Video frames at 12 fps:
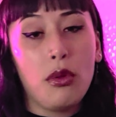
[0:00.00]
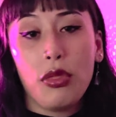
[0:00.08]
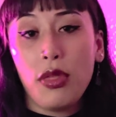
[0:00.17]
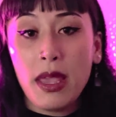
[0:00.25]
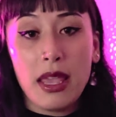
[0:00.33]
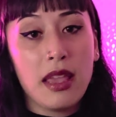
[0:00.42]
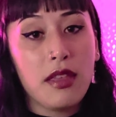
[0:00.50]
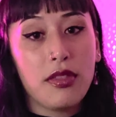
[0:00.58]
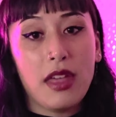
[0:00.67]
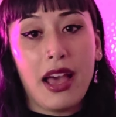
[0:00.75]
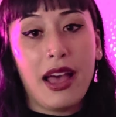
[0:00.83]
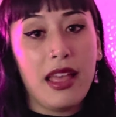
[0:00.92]
thinking
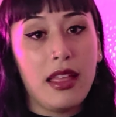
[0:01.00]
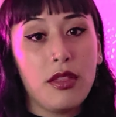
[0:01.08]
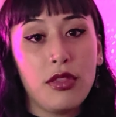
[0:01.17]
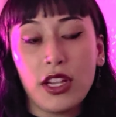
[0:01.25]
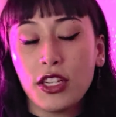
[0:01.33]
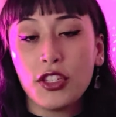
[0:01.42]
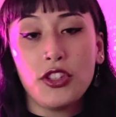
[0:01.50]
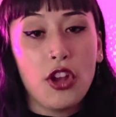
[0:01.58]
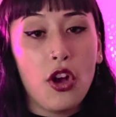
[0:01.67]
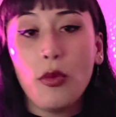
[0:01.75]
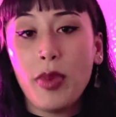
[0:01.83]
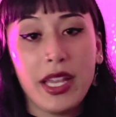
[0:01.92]
that there's
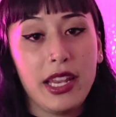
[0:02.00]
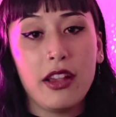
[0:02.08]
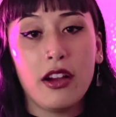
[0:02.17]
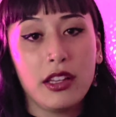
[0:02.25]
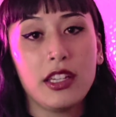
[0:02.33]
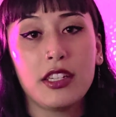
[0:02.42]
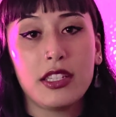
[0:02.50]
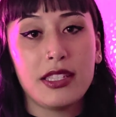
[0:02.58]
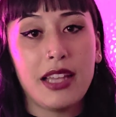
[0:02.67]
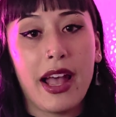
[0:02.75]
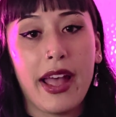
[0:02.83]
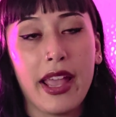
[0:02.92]
nobody on your
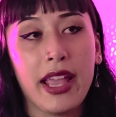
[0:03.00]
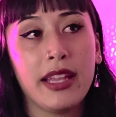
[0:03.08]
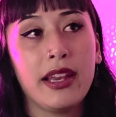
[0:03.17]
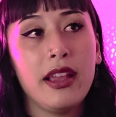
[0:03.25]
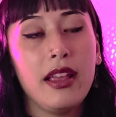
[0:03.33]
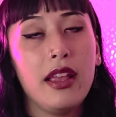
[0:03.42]
side,